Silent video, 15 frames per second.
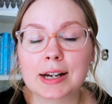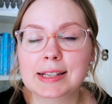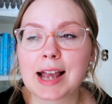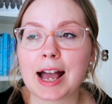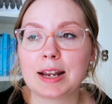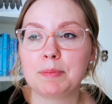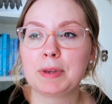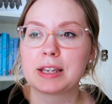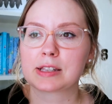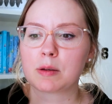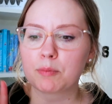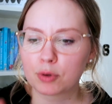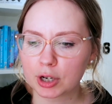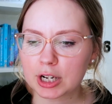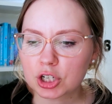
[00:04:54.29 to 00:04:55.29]
excited because
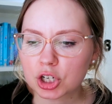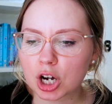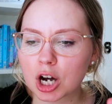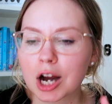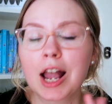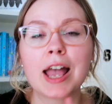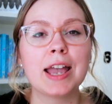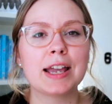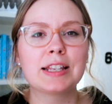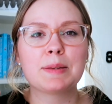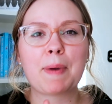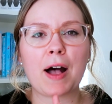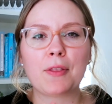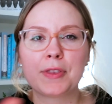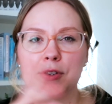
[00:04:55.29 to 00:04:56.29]
I'm pretty sure it's
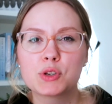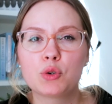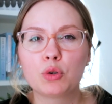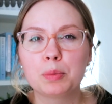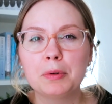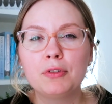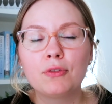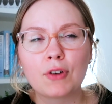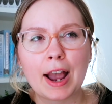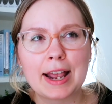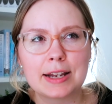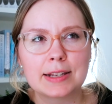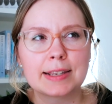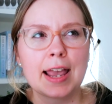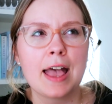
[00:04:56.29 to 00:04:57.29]
about this group of
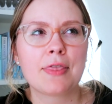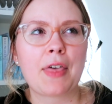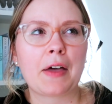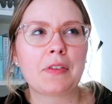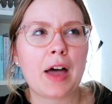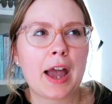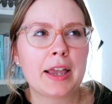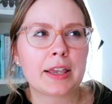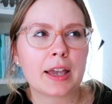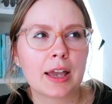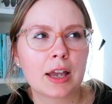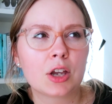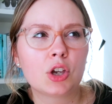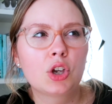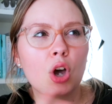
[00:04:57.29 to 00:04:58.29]
friends that like
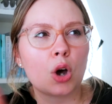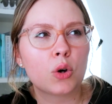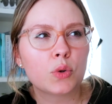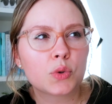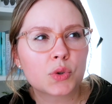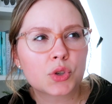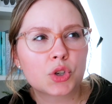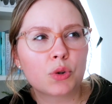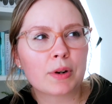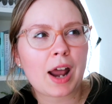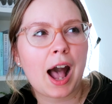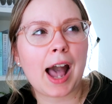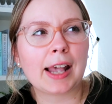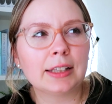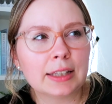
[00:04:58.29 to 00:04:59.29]
goes to
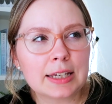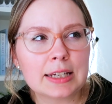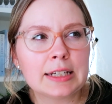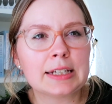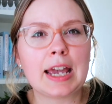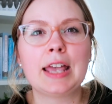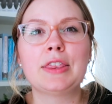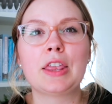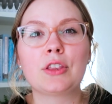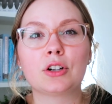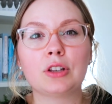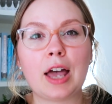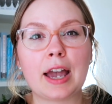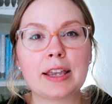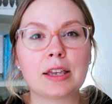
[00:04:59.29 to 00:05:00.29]
an island and then
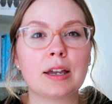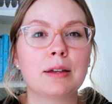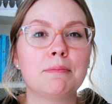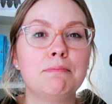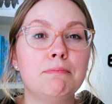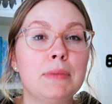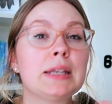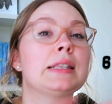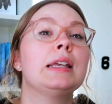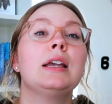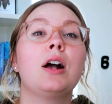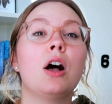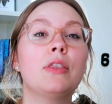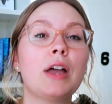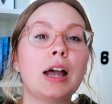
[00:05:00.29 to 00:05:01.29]
they're like
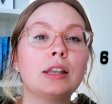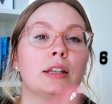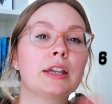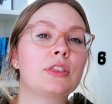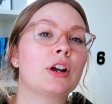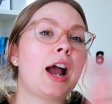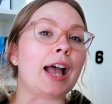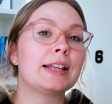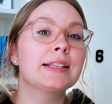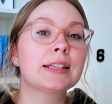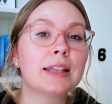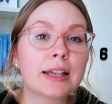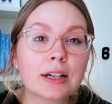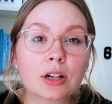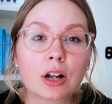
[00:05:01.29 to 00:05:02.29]
missing on the island, like they're
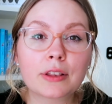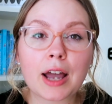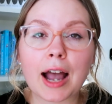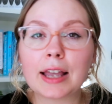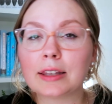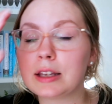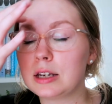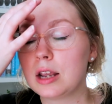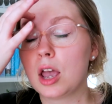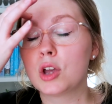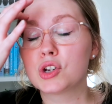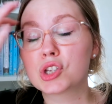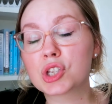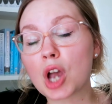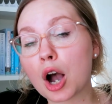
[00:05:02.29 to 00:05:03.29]
isolated on the island.
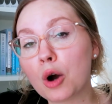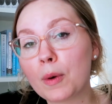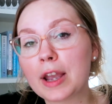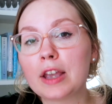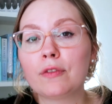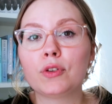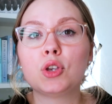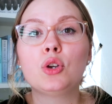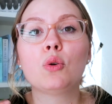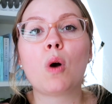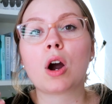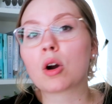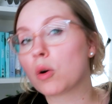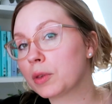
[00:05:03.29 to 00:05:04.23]
So if you are